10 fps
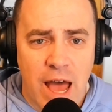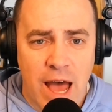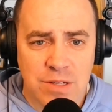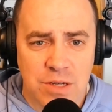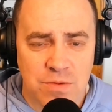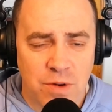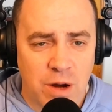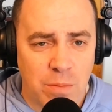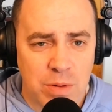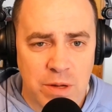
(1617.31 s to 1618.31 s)
Ask us for
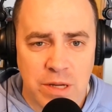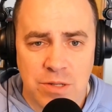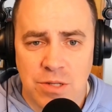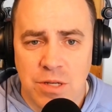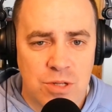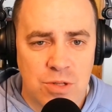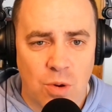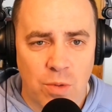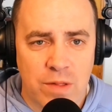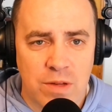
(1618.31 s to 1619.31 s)
help, please. Just
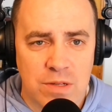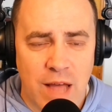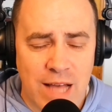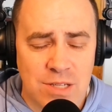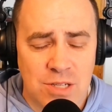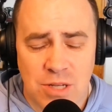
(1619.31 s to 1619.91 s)
don't ask